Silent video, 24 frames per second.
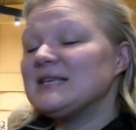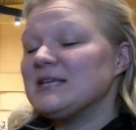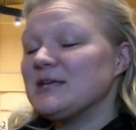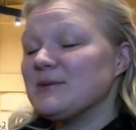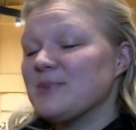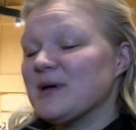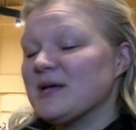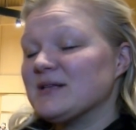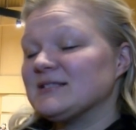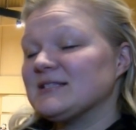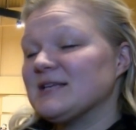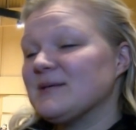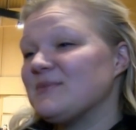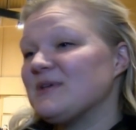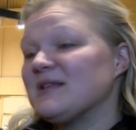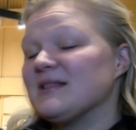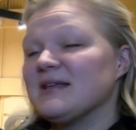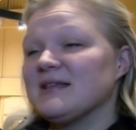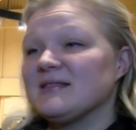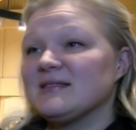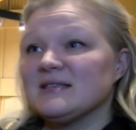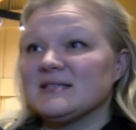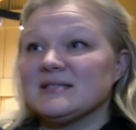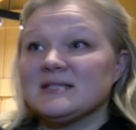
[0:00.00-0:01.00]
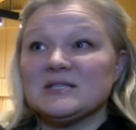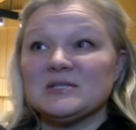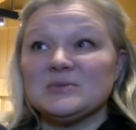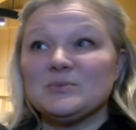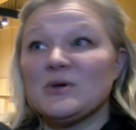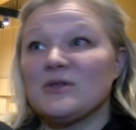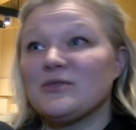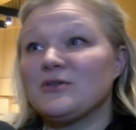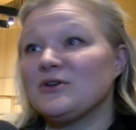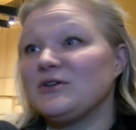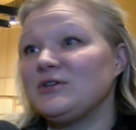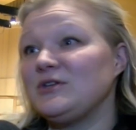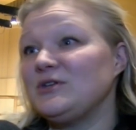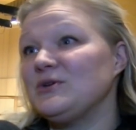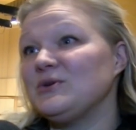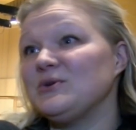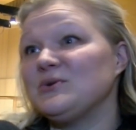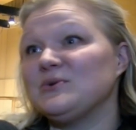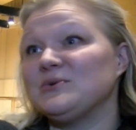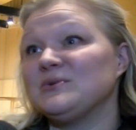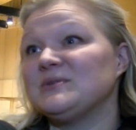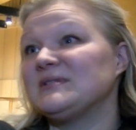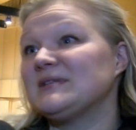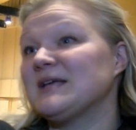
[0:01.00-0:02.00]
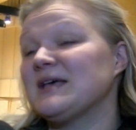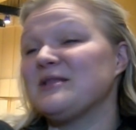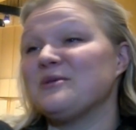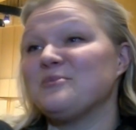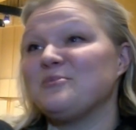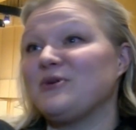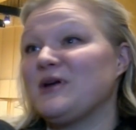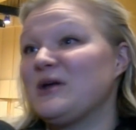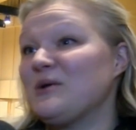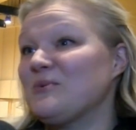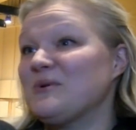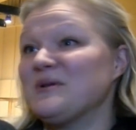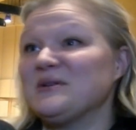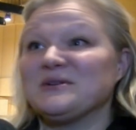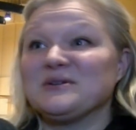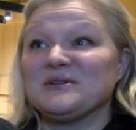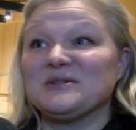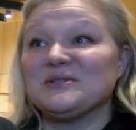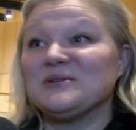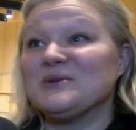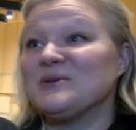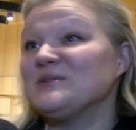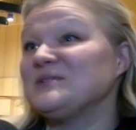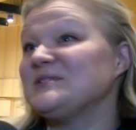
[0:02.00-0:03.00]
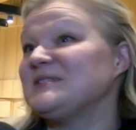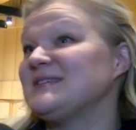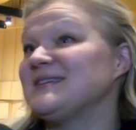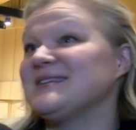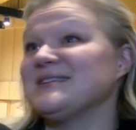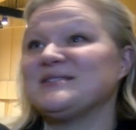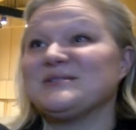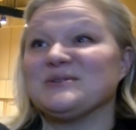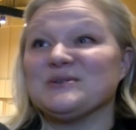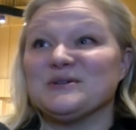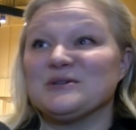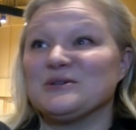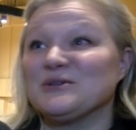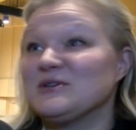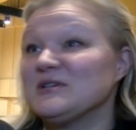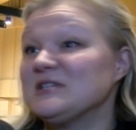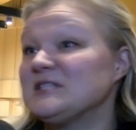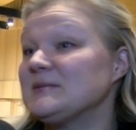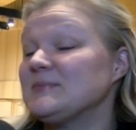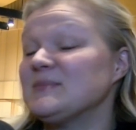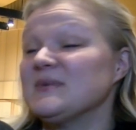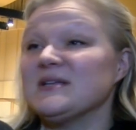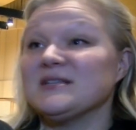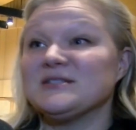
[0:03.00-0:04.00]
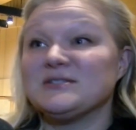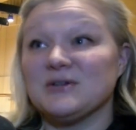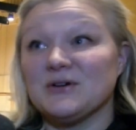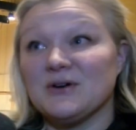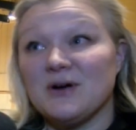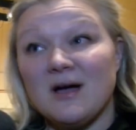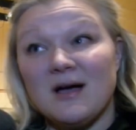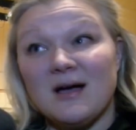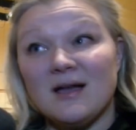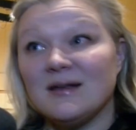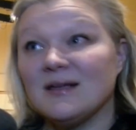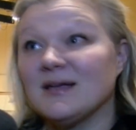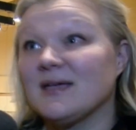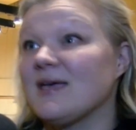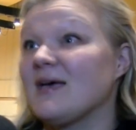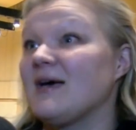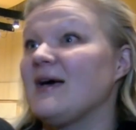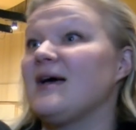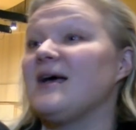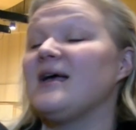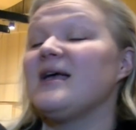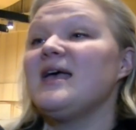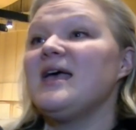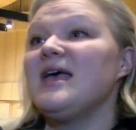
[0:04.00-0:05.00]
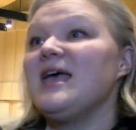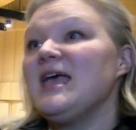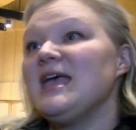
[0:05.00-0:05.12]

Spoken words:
thing about something like this is whether you celebrate winter solstice or Christmas or Hanukkah,